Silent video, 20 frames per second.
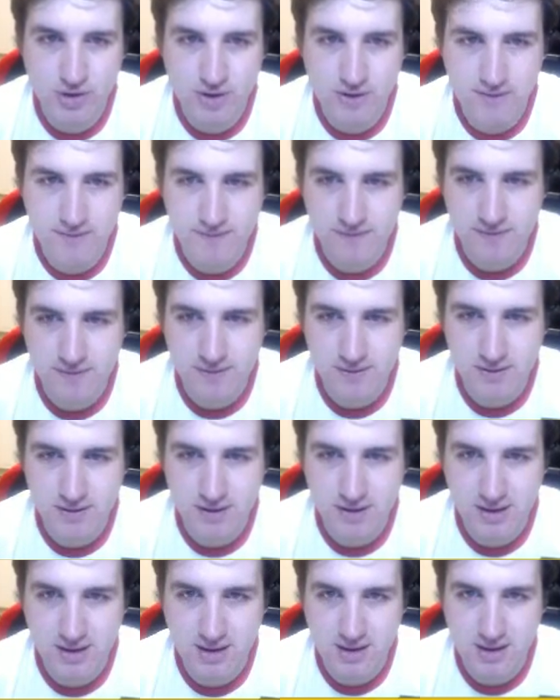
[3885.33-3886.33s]
off.
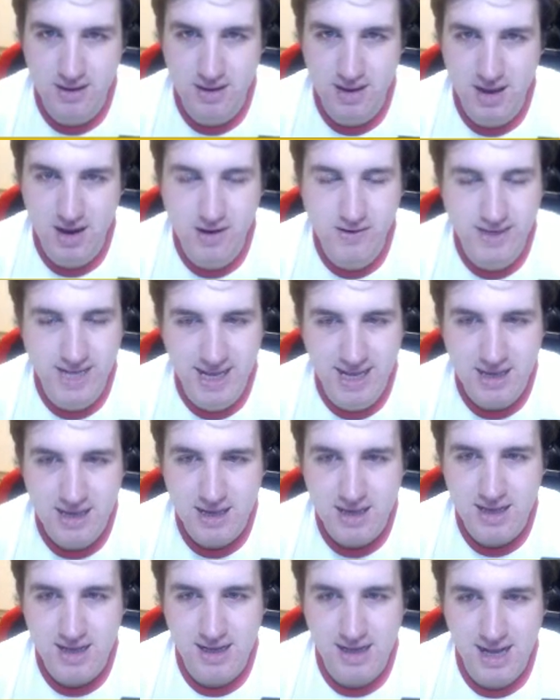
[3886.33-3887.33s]
Okay,
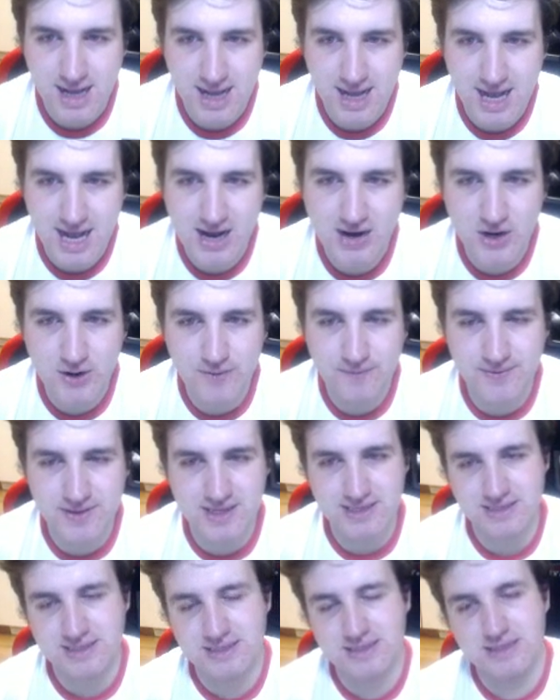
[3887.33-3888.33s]
I'll go for
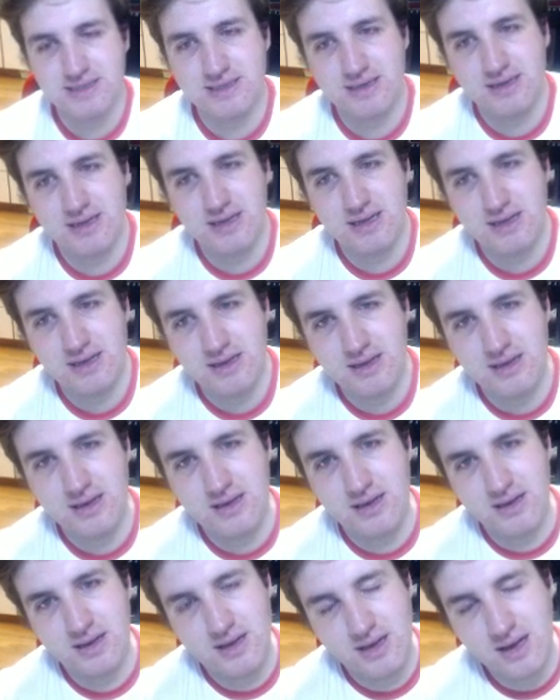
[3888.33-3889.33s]
this.
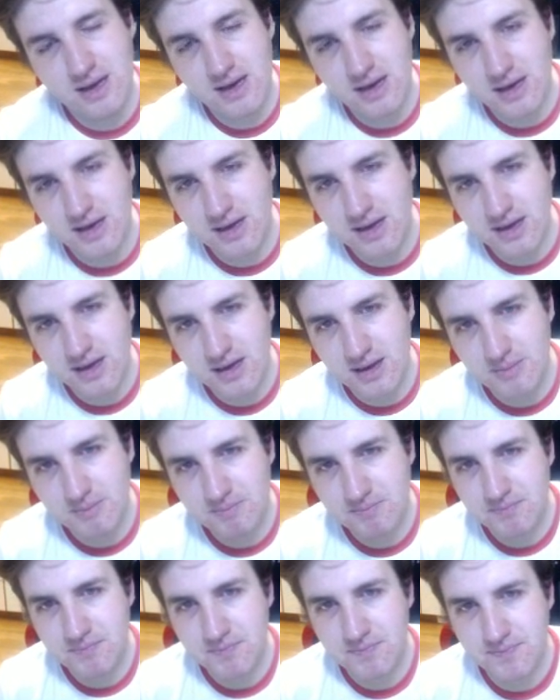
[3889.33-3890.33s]

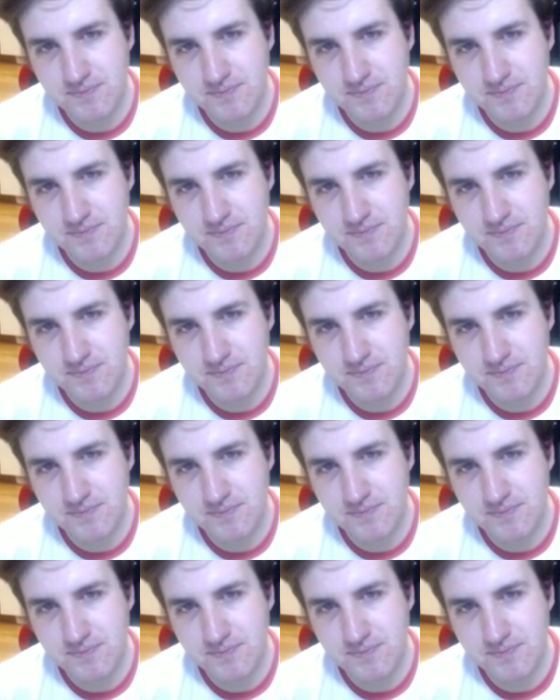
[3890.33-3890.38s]
Um,